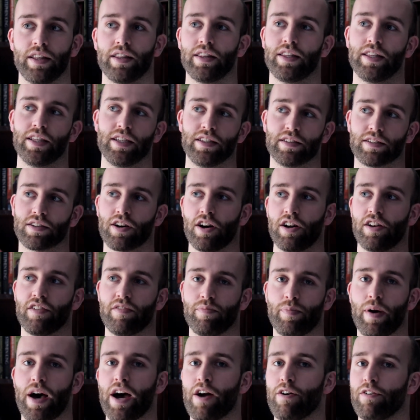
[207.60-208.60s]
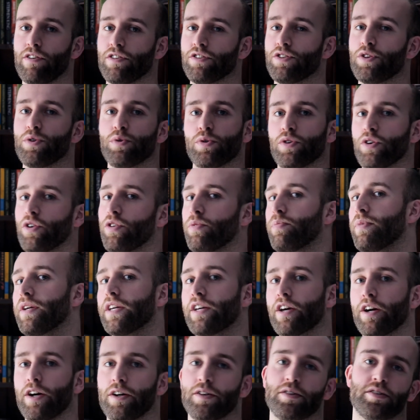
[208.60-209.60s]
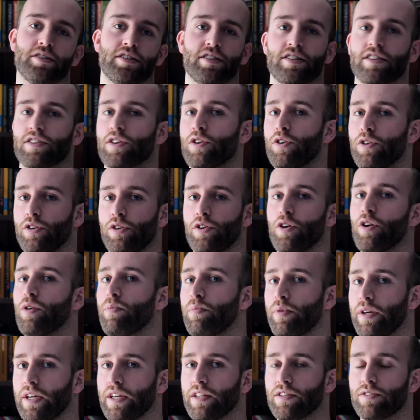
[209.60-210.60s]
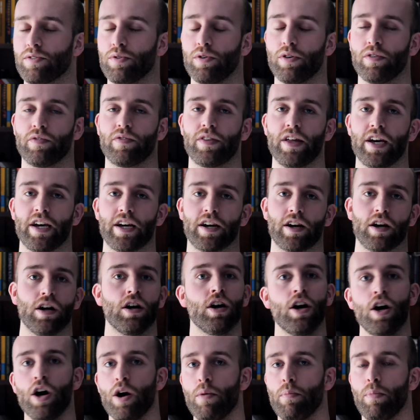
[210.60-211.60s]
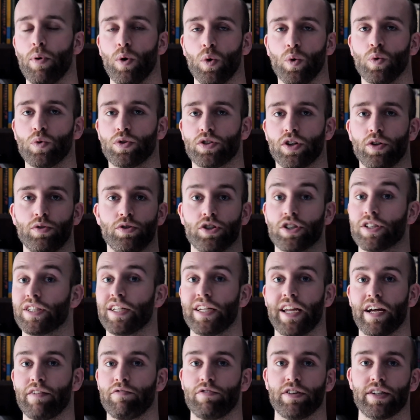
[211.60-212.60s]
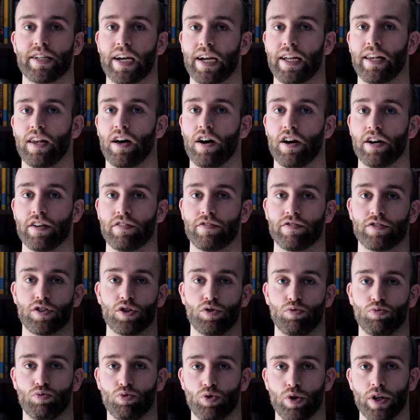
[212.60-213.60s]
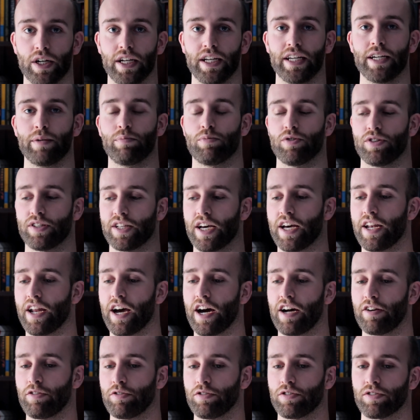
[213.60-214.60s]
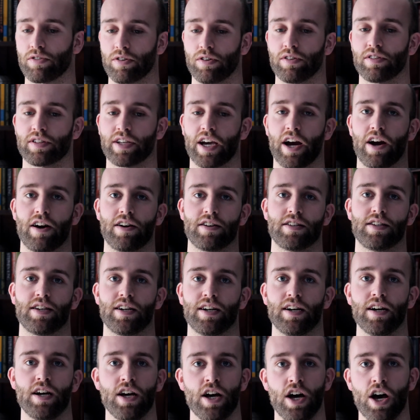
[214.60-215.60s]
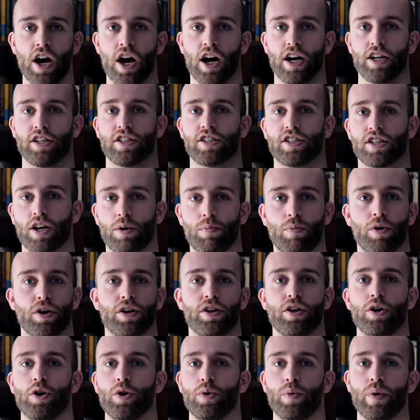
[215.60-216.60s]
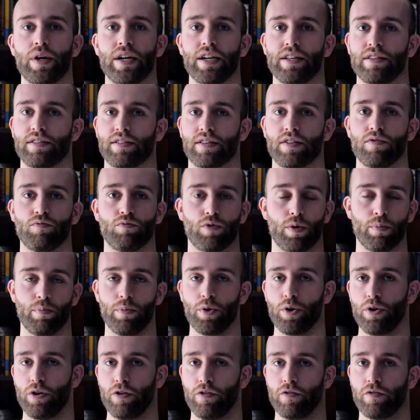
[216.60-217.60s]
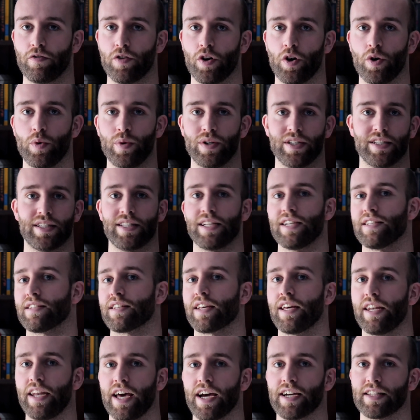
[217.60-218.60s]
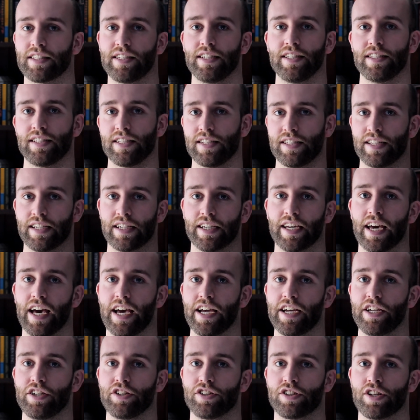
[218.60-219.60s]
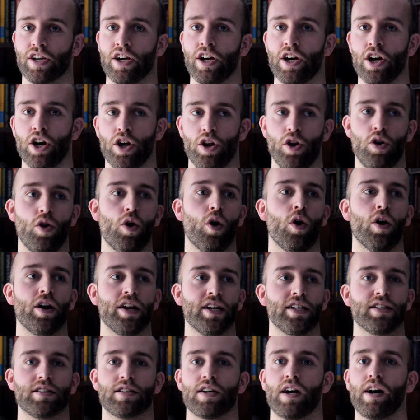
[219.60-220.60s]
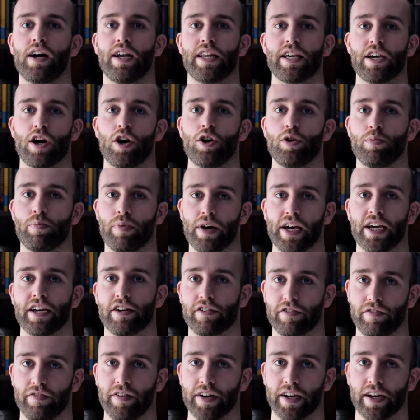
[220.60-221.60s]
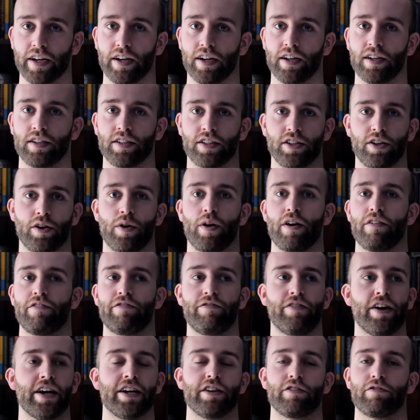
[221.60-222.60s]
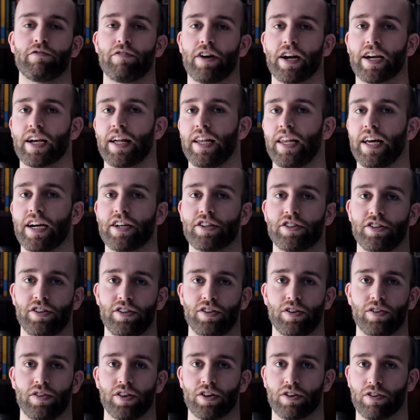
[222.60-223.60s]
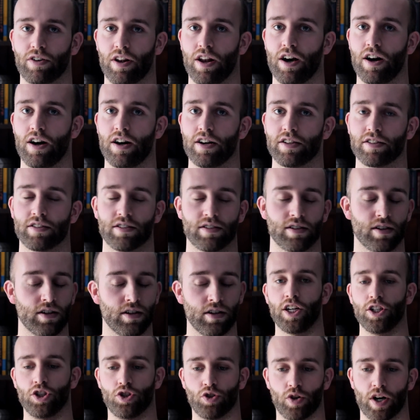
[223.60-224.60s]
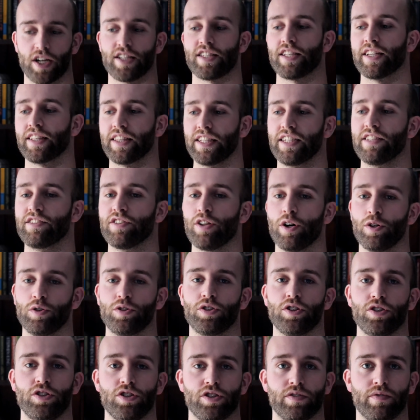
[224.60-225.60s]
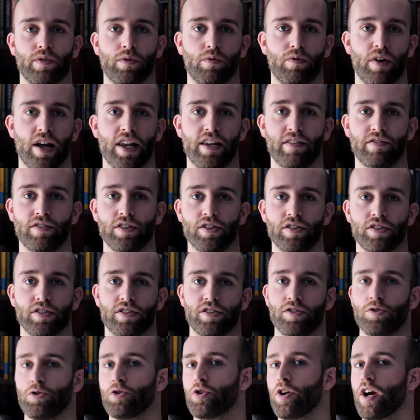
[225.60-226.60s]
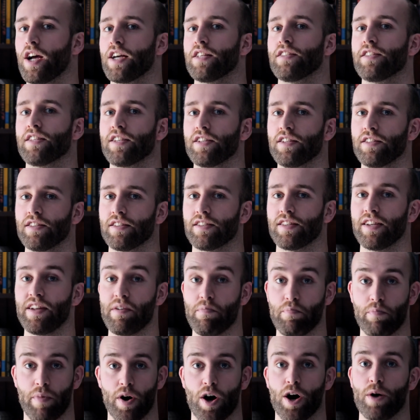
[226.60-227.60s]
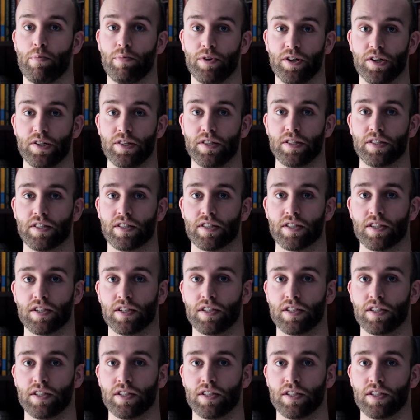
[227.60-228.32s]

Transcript: these kind of parents who could be ghosts, could not be sort of thing, but also just in everyday life, to really present Andrew Scott's character as someone who is removed, who is disconnected, disengaged, not an entirely opaque figure, you know, a faint recollection on the glass. Addressing these notions of irrelevance and transience and impermanence,